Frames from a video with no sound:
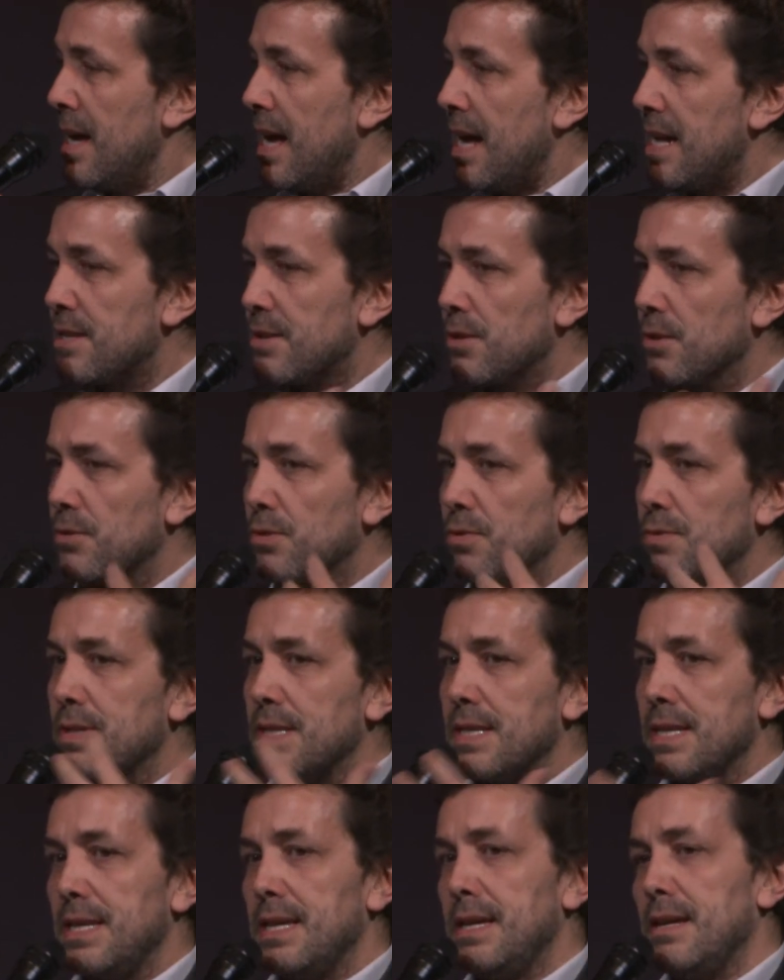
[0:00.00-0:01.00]
And so to
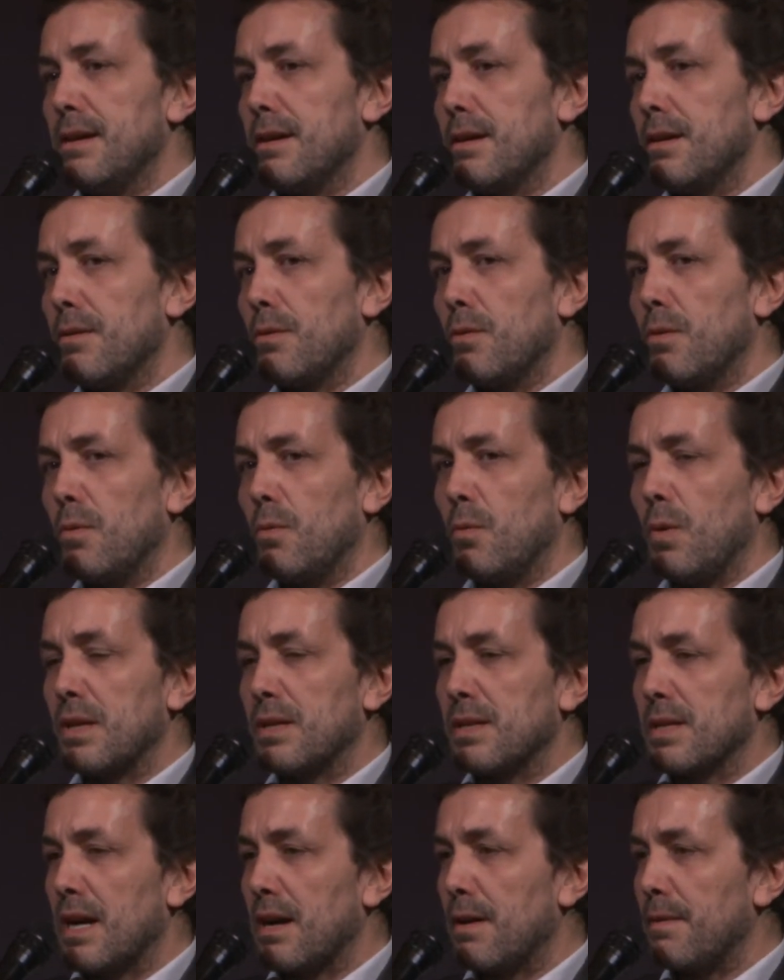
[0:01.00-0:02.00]
see
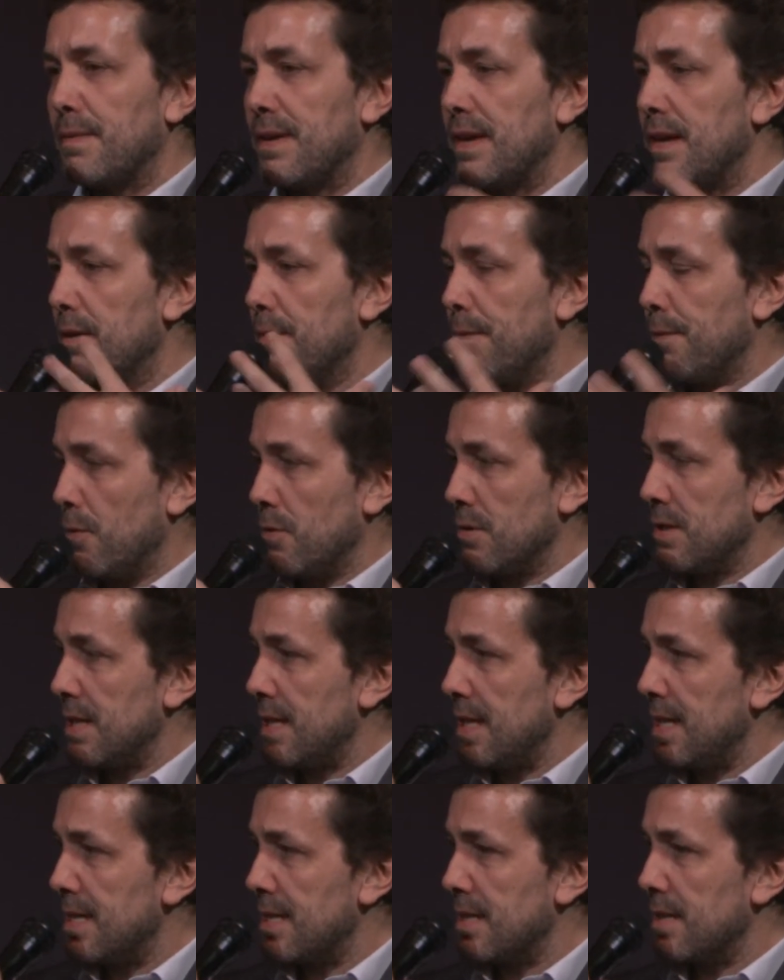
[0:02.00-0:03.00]
what are the
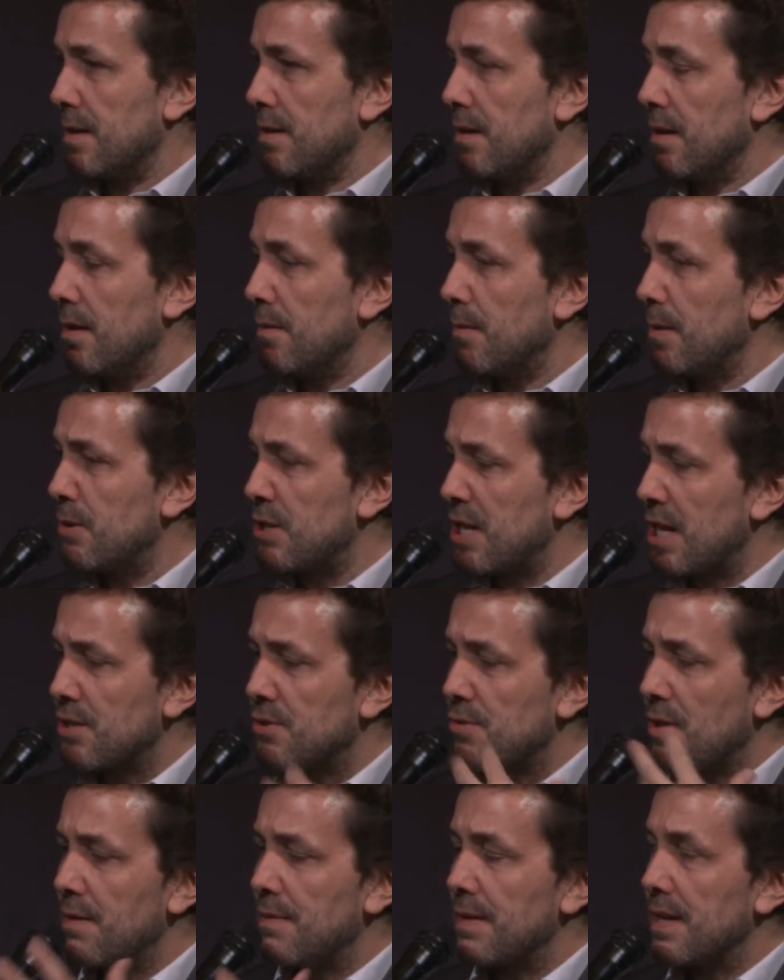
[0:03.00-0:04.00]
forces which are
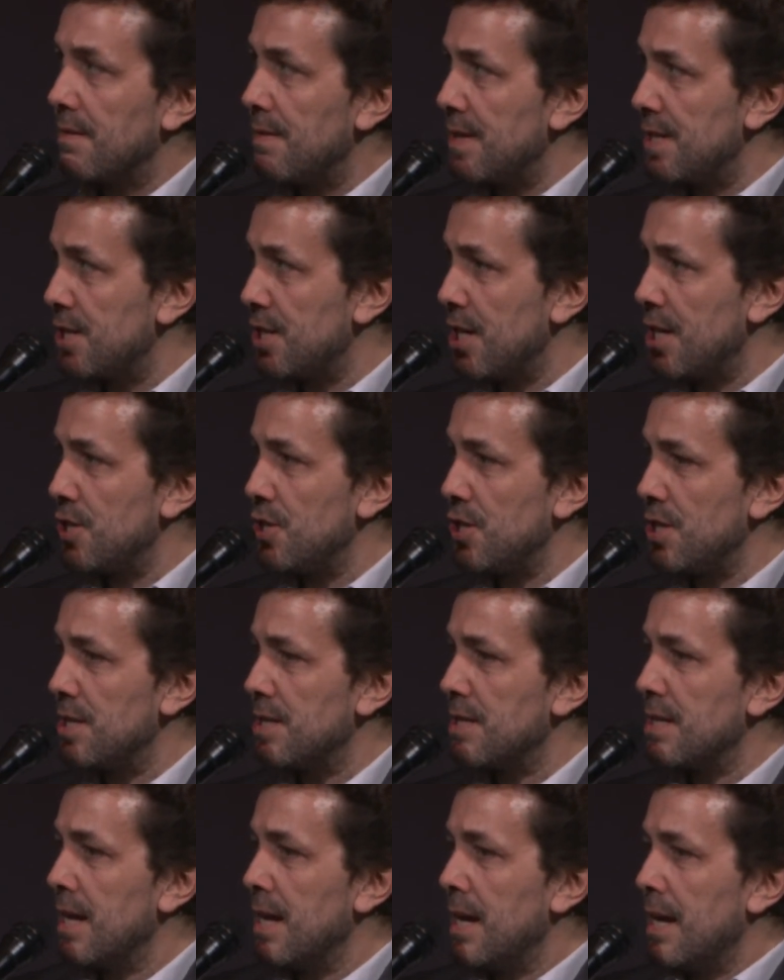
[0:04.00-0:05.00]
driving these
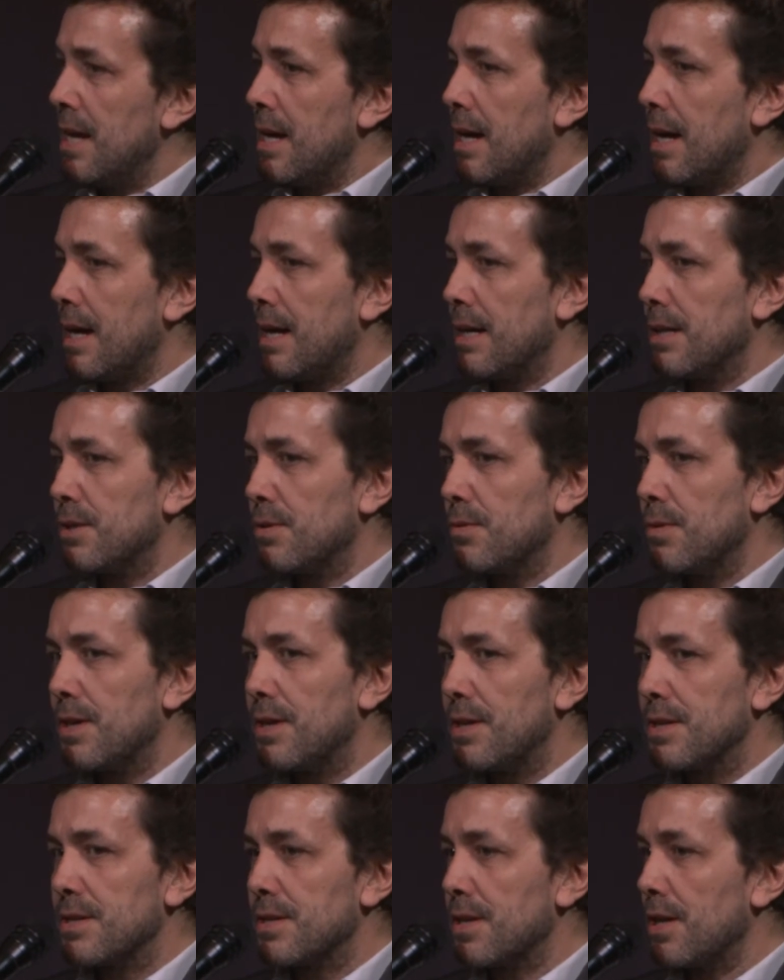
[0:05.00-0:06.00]
changes, to
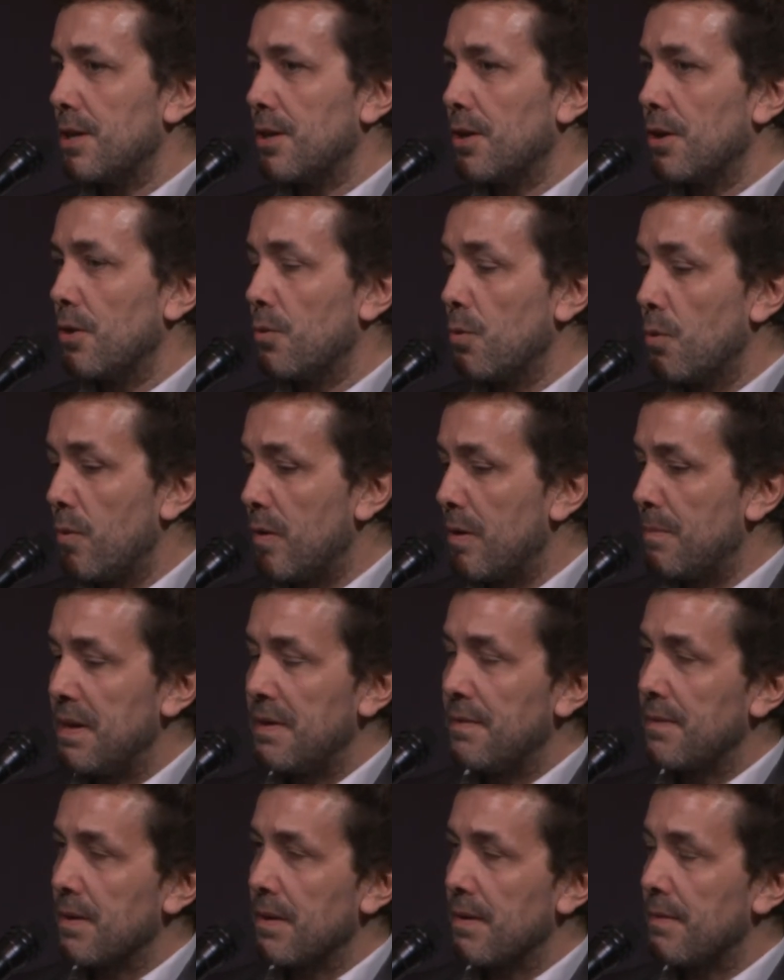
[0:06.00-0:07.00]
understand who will
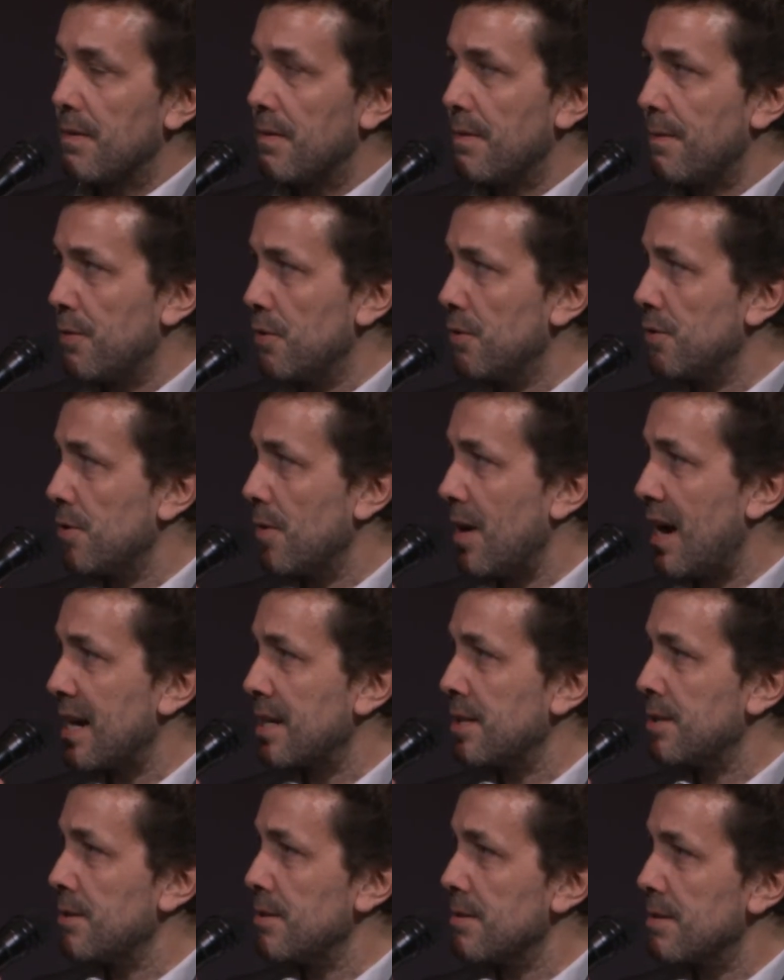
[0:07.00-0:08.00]
be the future
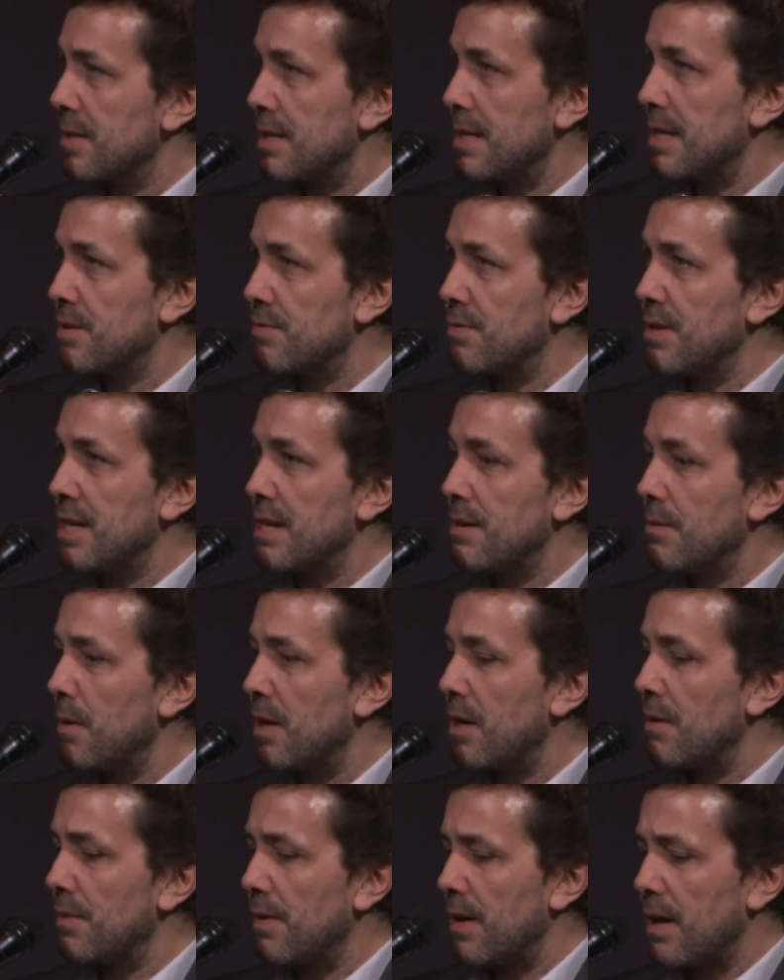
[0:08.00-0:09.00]
actors is really
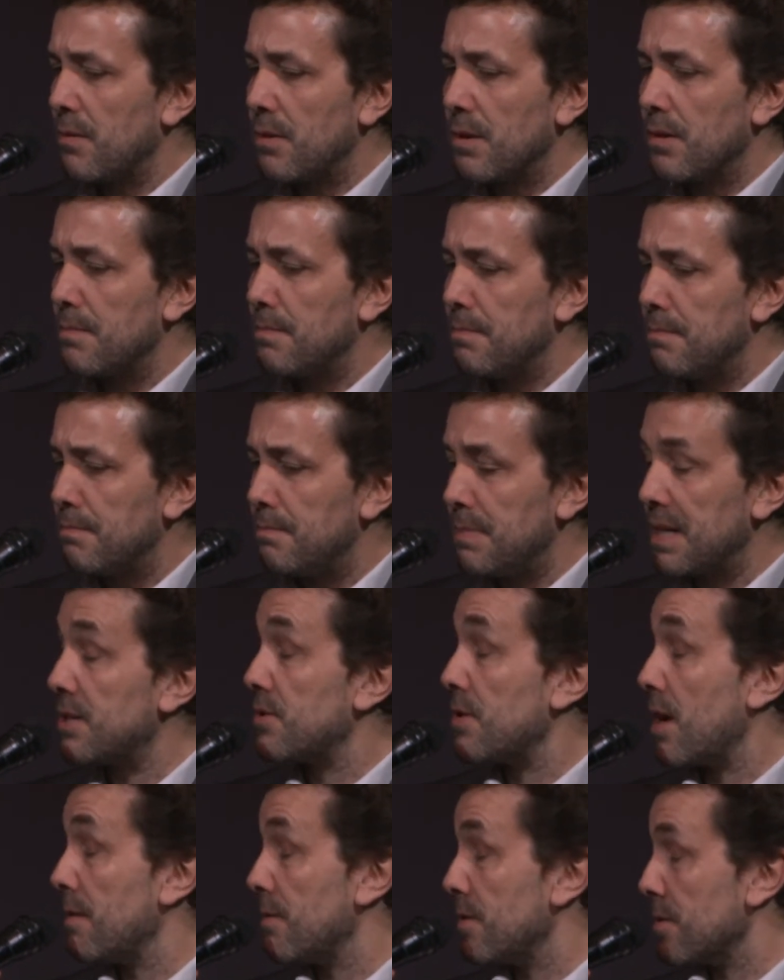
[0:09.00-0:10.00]
one of our big
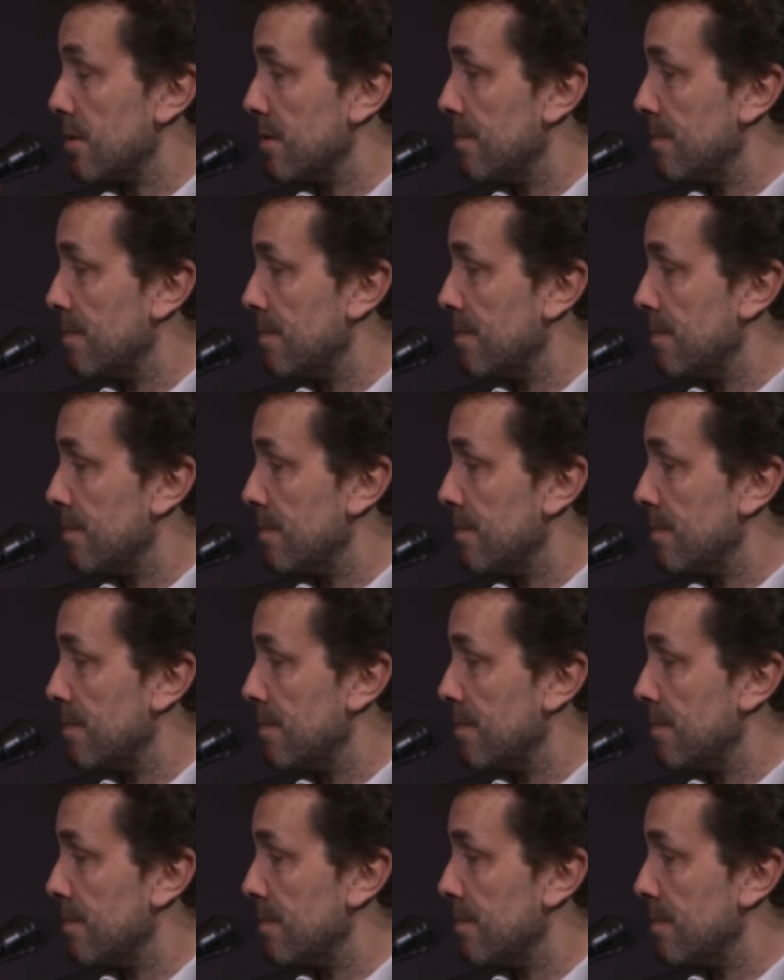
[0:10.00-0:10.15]
drivers.